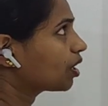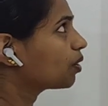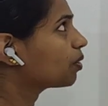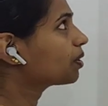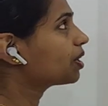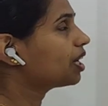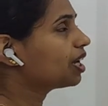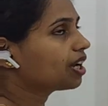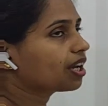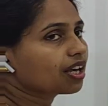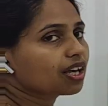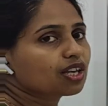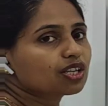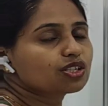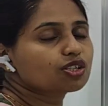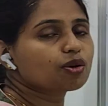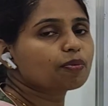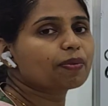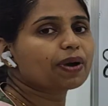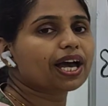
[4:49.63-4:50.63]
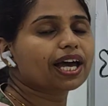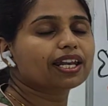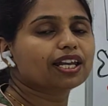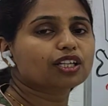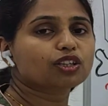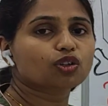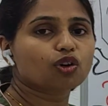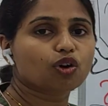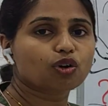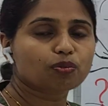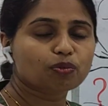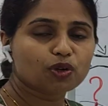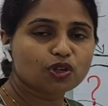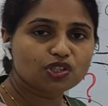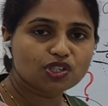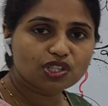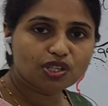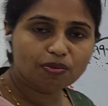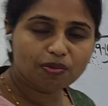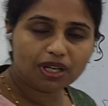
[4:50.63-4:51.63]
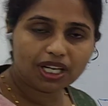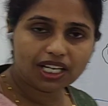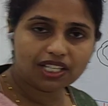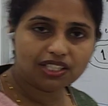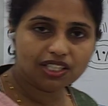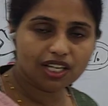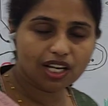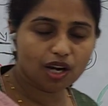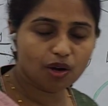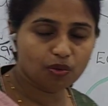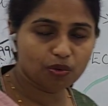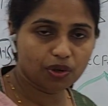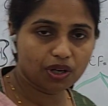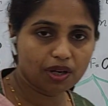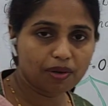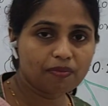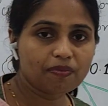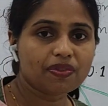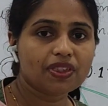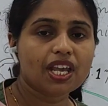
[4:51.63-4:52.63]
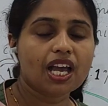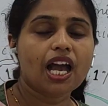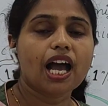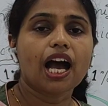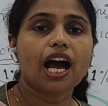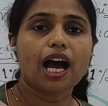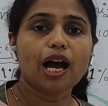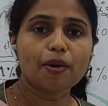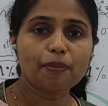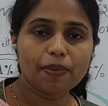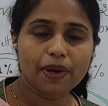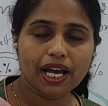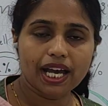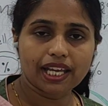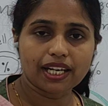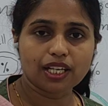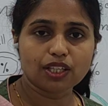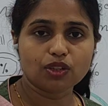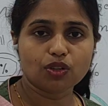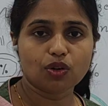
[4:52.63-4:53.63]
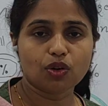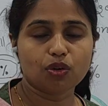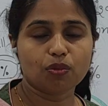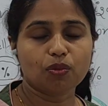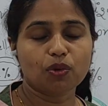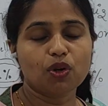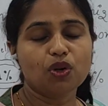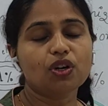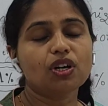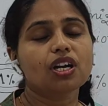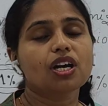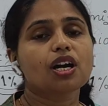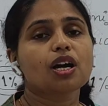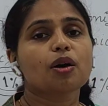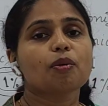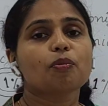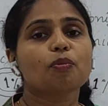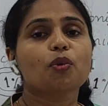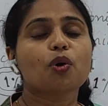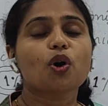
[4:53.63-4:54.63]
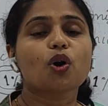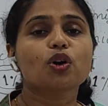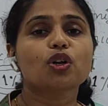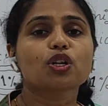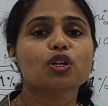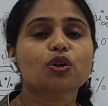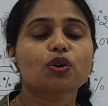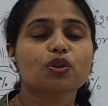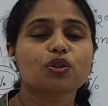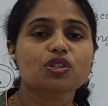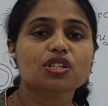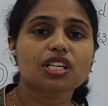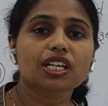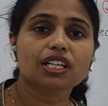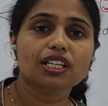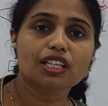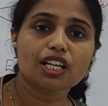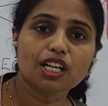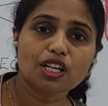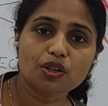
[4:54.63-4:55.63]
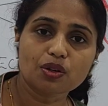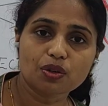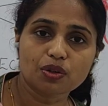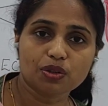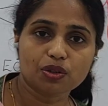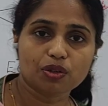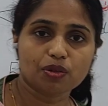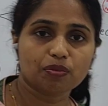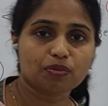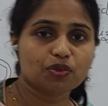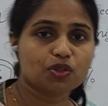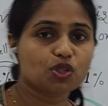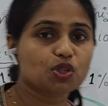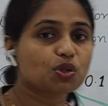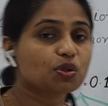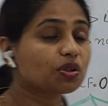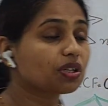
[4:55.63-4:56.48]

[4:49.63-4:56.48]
Okay, so parathormone stimulated our parathormone bone a signal to